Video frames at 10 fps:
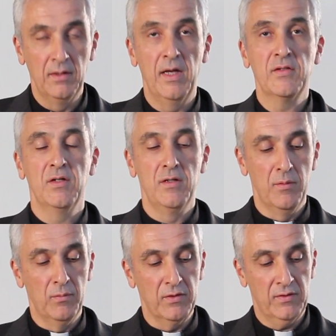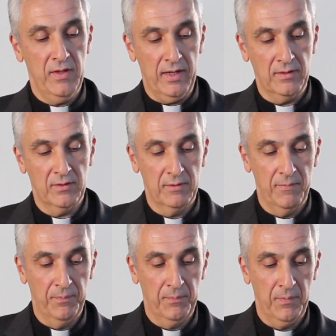Lesson number 6,
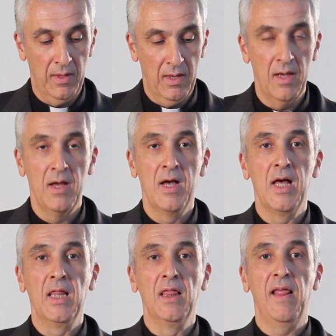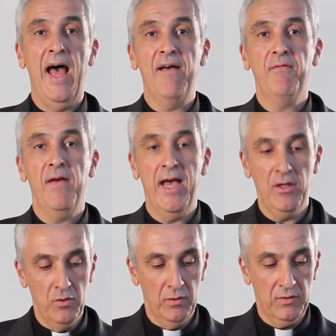laugh
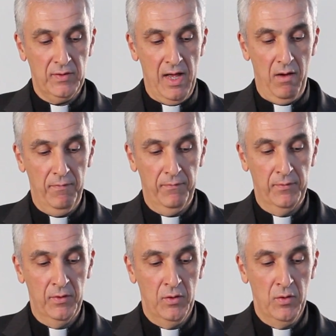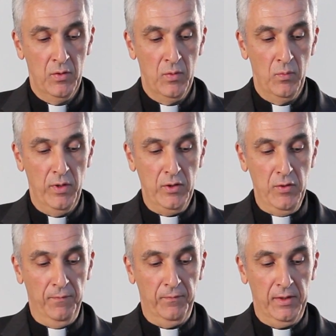at yourself when
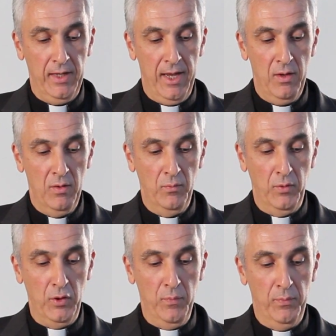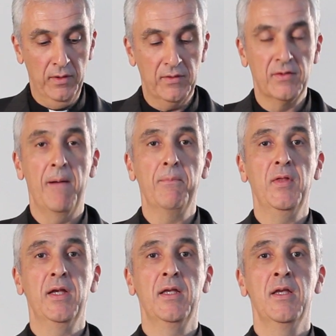you forget where you put
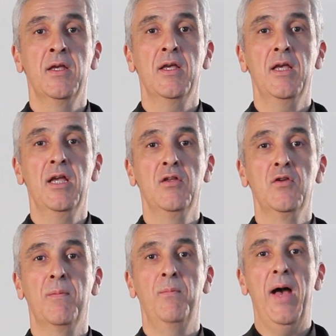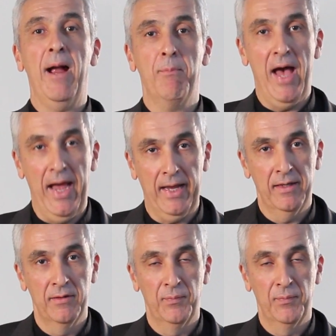something in your backpack.